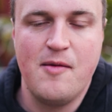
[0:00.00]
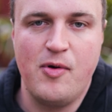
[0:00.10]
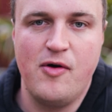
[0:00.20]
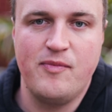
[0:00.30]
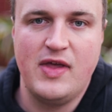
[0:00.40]

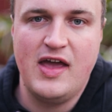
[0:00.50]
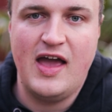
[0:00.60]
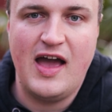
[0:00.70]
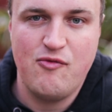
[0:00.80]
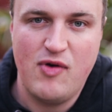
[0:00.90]
But
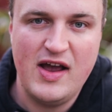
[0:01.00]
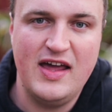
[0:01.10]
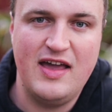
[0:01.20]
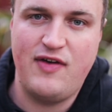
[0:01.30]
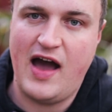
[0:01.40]

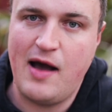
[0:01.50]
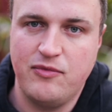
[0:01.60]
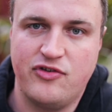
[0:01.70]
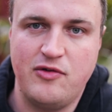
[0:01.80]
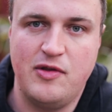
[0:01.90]
really, if you
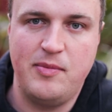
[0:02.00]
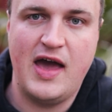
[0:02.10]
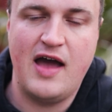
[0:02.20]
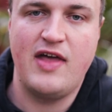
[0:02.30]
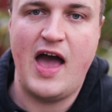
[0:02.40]
haven't sown them
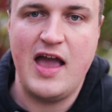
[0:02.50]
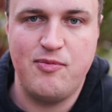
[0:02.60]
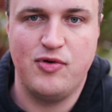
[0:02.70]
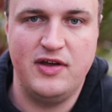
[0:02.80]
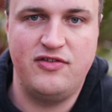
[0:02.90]
yet,
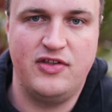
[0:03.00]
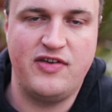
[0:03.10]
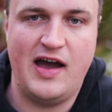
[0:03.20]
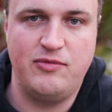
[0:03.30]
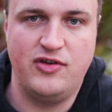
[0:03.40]
April is the
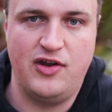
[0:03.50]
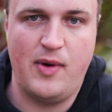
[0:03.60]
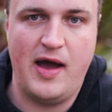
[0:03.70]
time to do